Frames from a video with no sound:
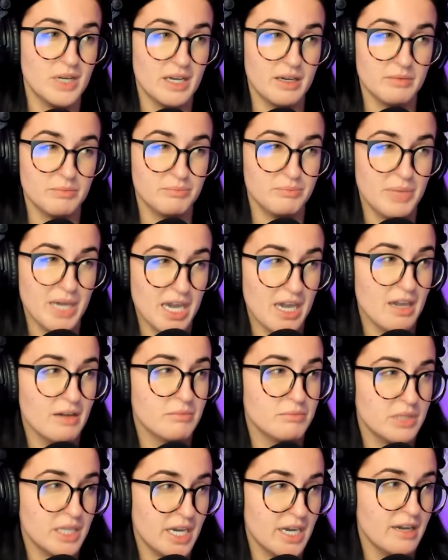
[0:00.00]
Uh, I
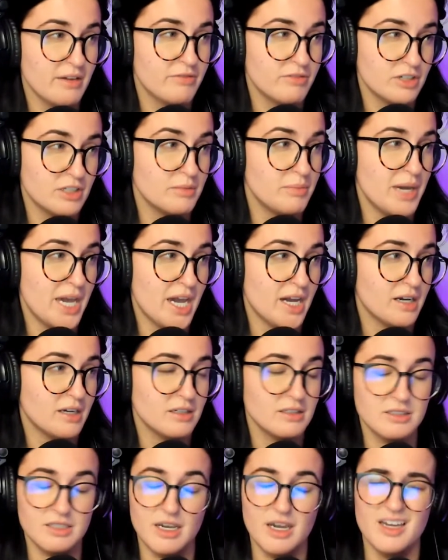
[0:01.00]
pay play for the
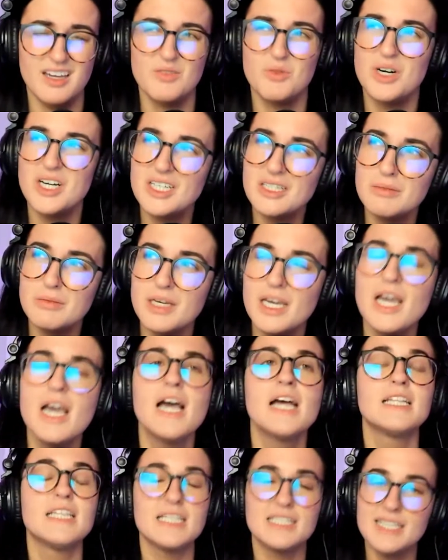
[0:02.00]
Packers. Yeah, where is he?
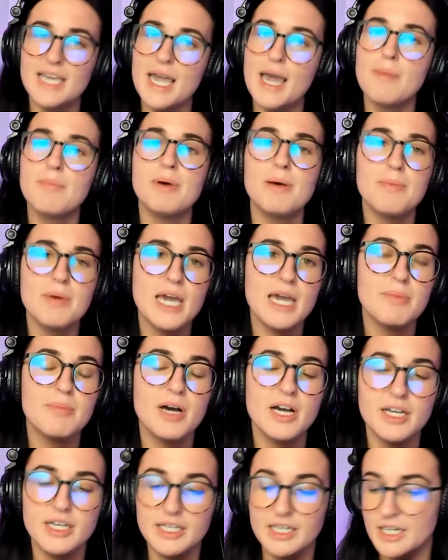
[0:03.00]
The Tampa Bay
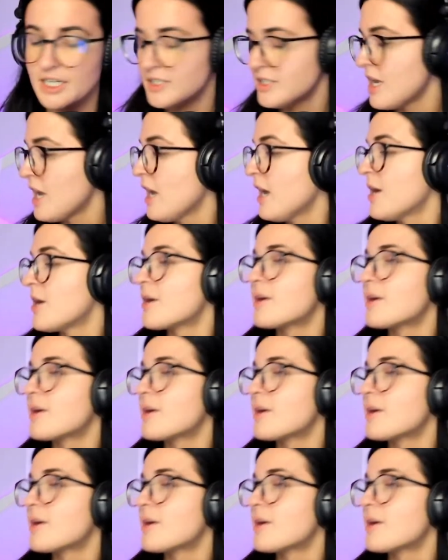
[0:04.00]
Buccaneers.